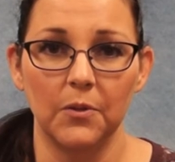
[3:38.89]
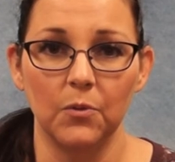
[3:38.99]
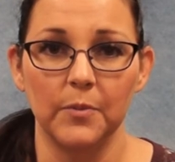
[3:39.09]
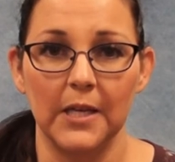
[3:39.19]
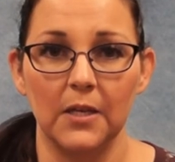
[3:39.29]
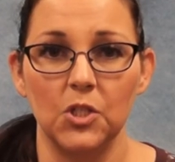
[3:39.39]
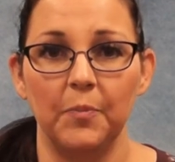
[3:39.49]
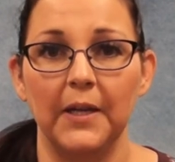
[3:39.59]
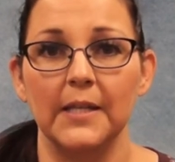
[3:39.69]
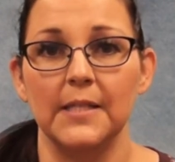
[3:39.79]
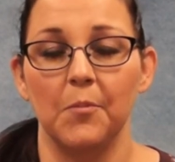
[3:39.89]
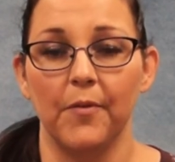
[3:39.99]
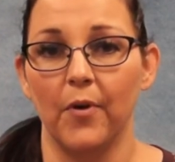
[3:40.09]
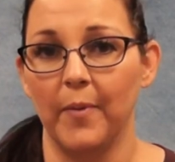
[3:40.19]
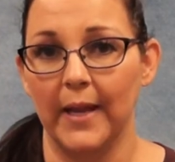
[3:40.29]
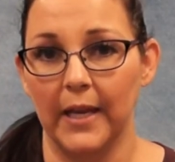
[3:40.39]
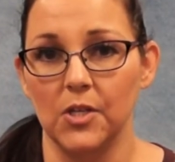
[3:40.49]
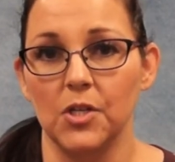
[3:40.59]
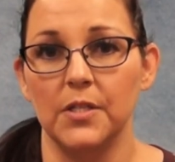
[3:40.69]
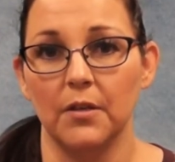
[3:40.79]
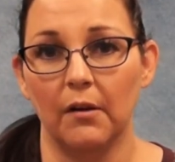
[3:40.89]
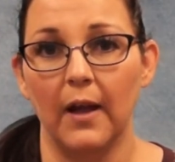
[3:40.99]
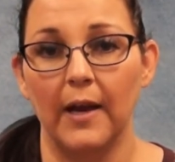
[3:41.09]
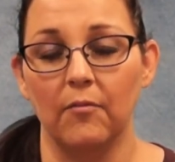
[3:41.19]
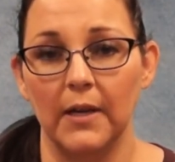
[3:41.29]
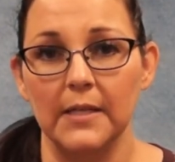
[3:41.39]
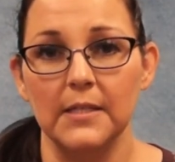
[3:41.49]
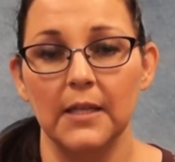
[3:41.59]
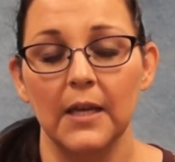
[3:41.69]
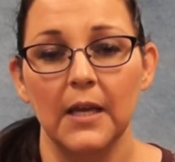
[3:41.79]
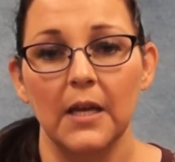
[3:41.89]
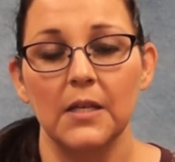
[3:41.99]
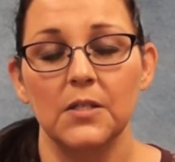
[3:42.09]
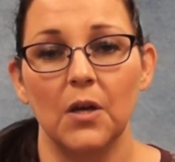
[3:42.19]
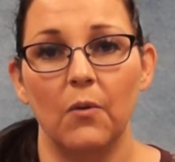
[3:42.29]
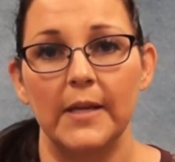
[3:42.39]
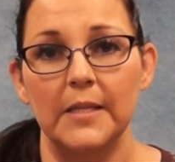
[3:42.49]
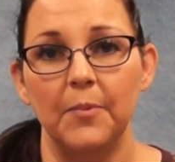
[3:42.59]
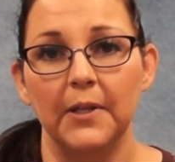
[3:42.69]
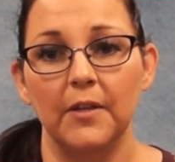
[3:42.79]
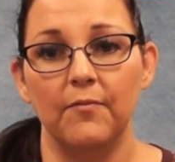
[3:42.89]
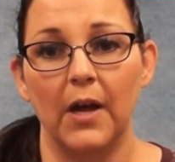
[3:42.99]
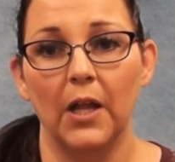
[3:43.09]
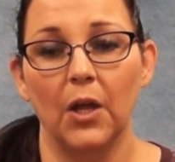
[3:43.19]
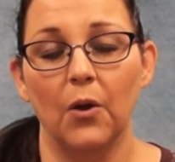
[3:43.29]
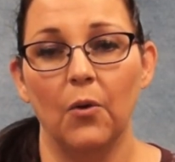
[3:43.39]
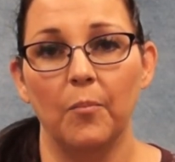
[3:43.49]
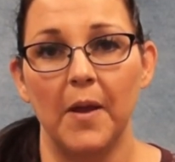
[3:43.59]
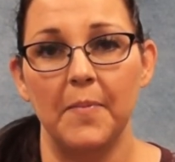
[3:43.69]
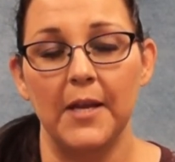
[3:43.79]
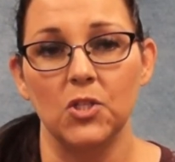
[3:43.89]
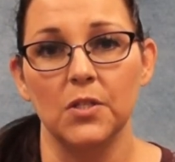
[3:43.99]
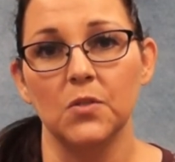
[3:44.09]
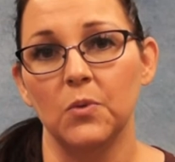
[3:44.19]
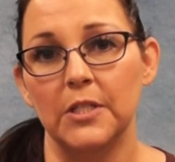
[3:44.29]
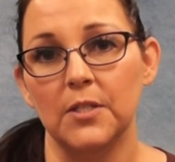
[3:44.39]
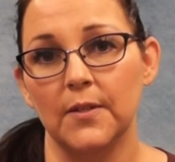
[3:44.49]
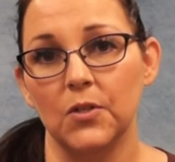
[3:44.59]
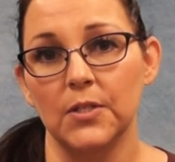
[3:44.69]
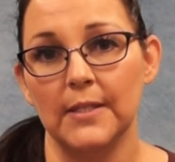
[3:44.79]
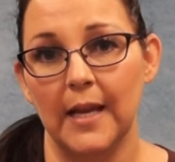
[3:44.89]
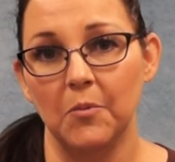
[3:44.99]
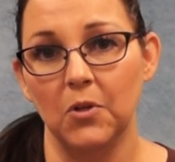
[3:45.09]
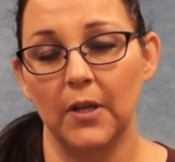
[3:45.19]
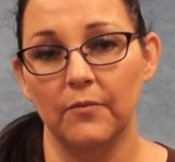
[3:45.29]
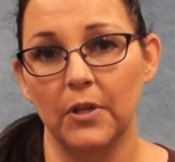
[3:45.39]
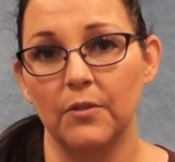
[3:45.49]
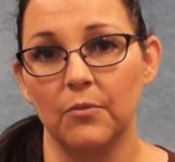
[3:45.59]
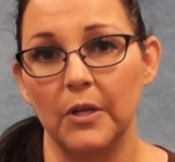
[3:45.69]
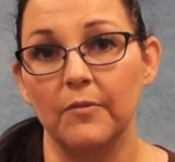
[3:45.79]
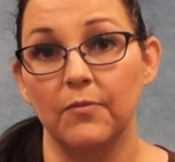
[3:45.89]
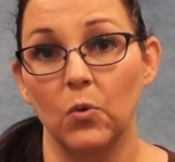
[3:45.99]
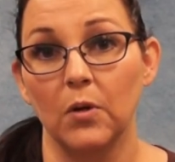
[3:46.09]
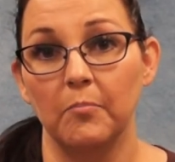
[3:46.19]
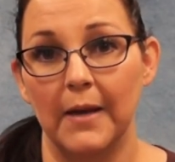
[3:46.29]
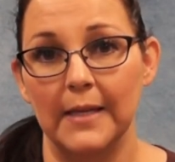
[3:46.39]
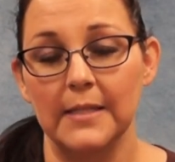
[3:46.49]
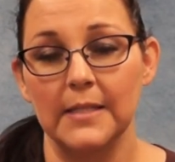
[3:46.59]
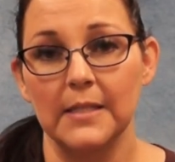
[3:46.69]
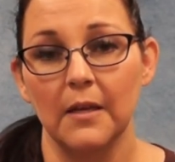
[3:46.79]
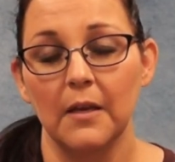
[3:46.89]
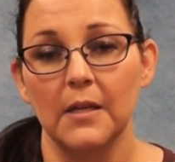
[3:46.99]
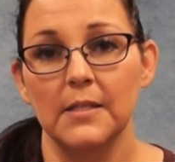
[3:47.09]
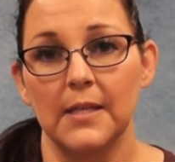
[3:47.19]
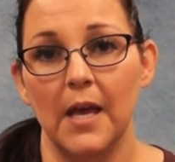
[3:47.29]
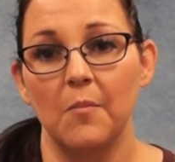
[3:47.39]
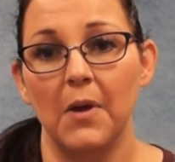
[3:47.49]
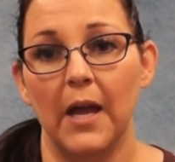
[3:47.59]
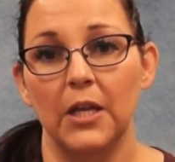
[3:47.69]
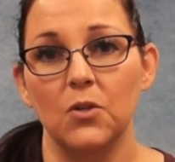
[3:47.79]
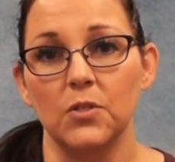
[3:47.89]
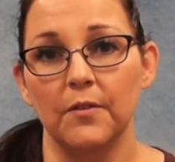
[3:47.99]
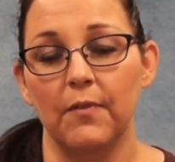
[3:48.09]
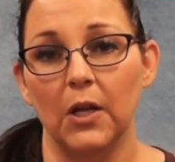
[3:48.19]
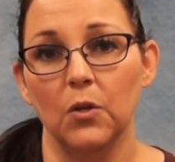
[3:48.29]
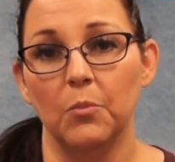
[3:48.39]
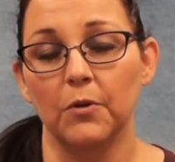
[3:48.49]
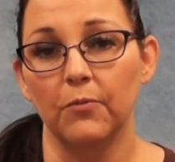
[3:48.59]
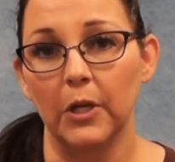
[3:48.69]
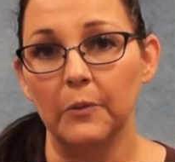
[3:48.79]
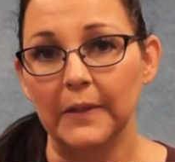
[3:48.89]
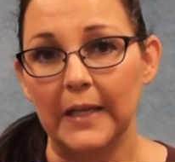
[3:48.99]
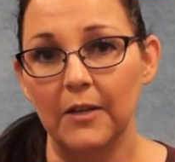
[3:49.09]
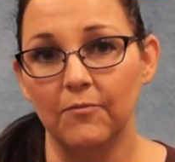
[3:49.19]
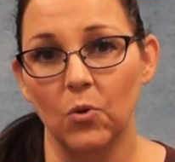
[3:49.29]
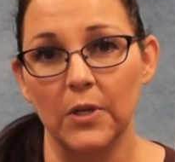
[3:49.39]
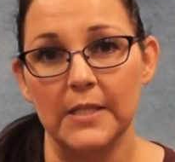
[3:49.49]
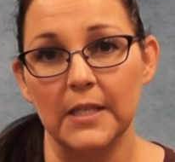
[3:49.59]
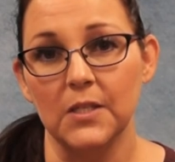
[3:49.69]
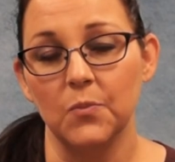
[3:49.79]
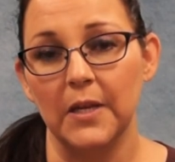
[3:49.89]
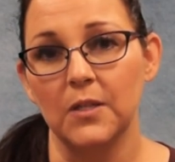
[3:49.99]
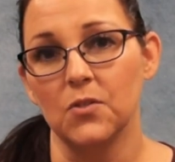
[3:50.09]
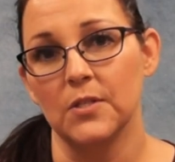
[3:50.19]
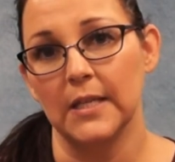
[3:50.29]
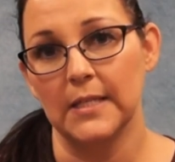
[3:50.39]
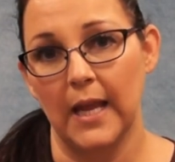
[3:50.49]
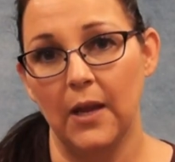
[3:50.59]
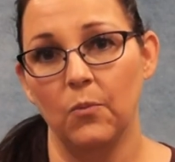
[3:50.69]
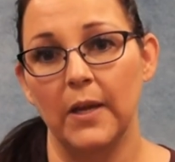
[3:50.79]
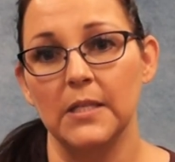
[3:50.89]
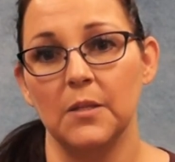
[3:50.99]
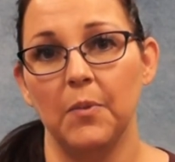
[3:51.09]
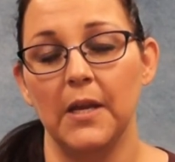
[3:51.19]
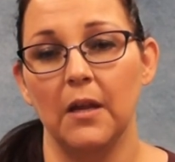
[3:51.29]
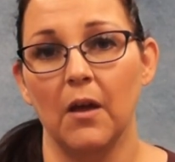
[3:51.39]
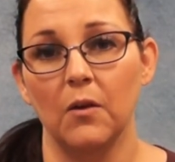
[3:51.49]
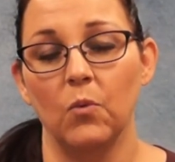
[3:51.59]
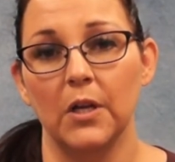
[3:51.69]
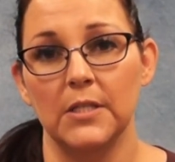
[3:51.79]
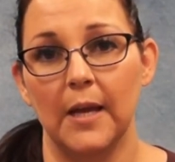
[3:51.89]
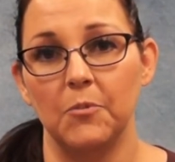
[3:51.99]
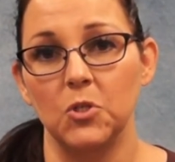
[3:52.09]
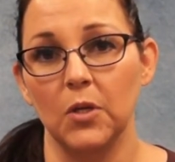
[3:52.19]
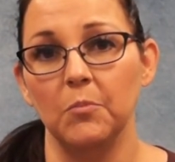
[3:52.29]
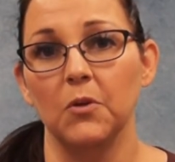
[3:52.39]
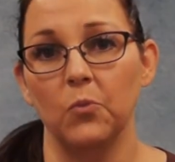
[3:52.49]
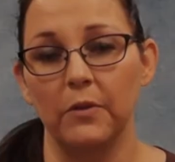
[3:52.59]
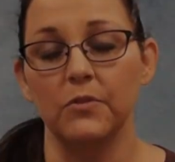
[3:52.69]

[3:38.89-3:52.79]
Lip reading: rheumatology because some of our medications are high risk. So I typically follow my patients once they're stable every 3 to 4 months. Some I usually follow more frequently, 4 to 6 weeks or 6 to 8 weeks, depending on what type of treatment we've